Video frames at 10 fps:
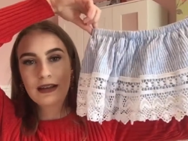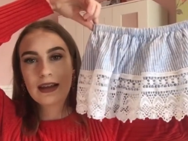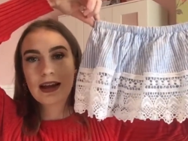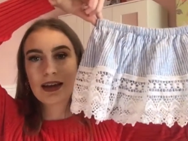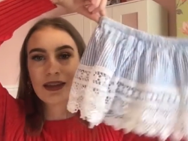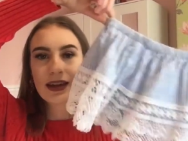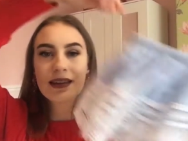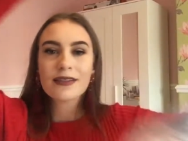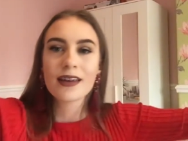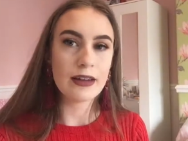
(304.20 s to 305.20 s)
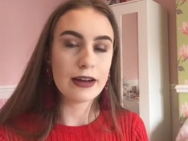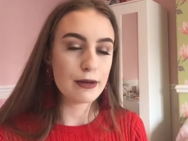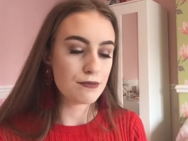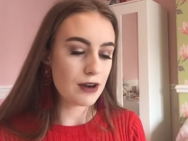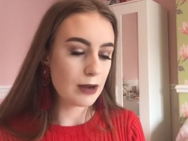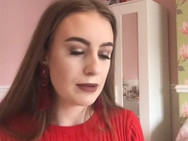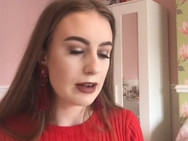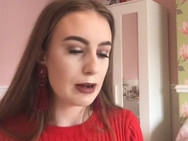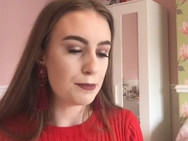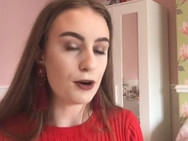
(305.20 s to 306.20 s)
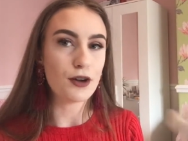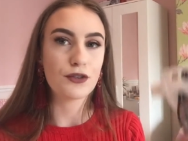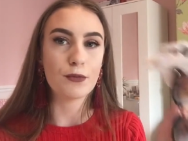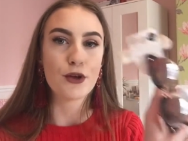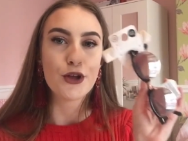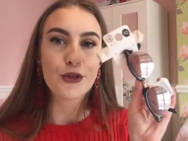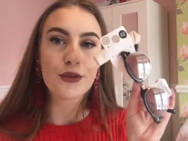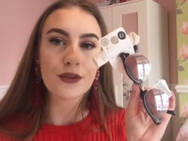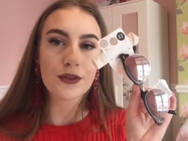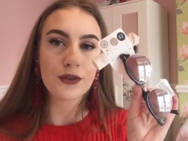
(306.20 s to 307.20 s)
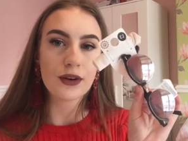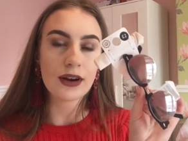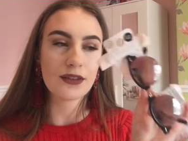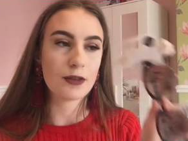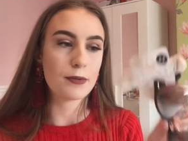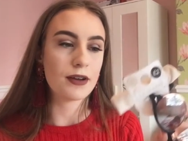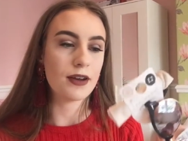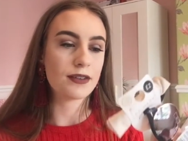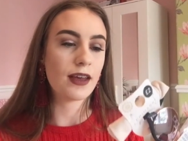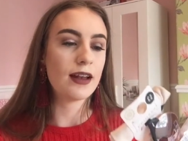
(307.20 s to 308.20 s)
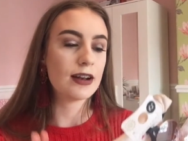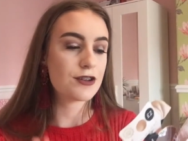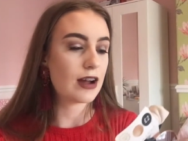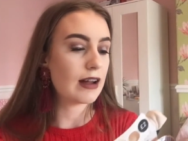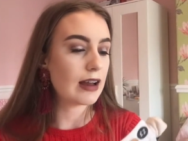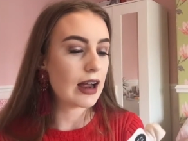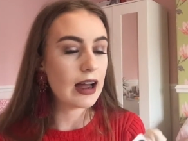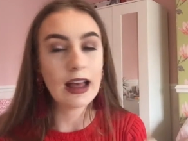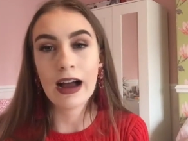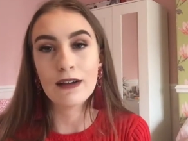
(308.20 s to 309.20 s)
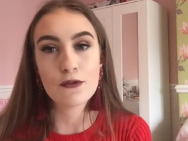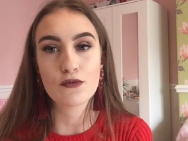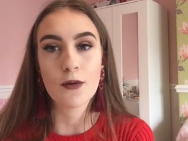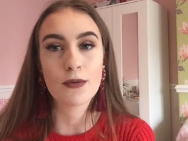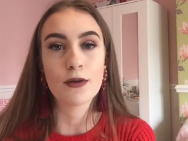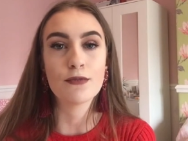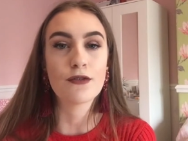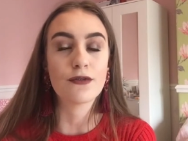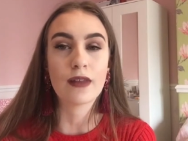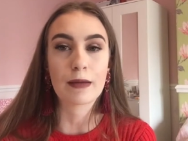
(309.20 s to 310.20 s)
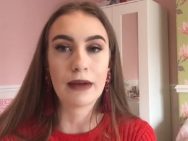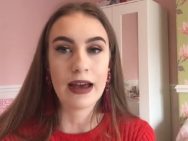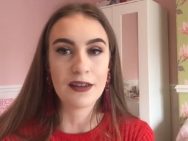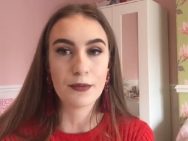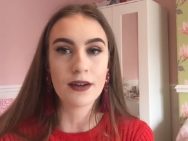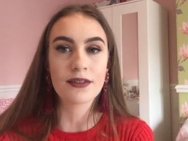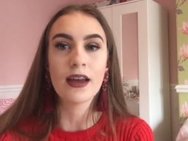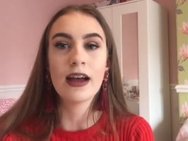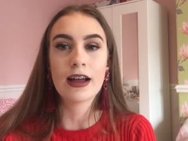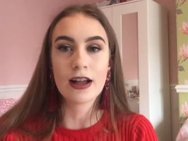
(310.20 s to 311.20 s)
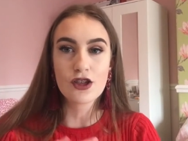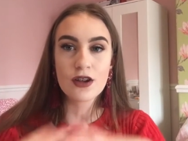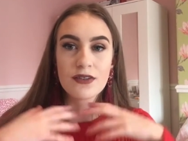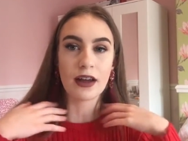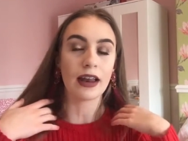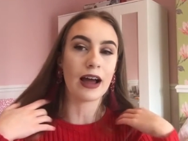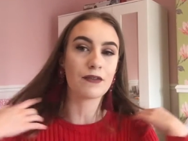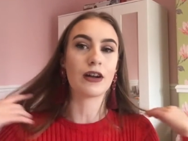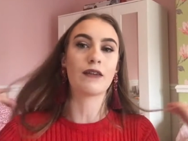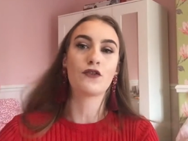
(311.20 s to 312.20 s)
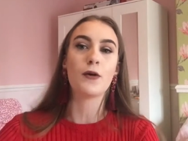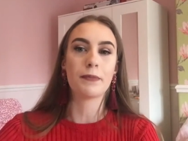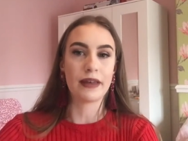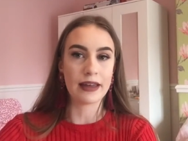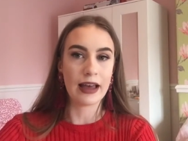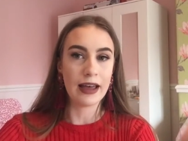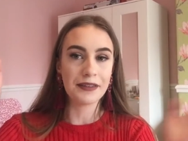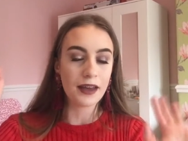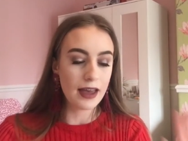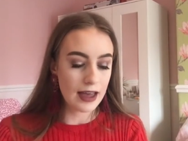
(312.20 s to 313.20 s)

that you get these in Primark, I bought some sunglasses because I have a problem with like my head because uh, as you can tell, I have I've got a pea head,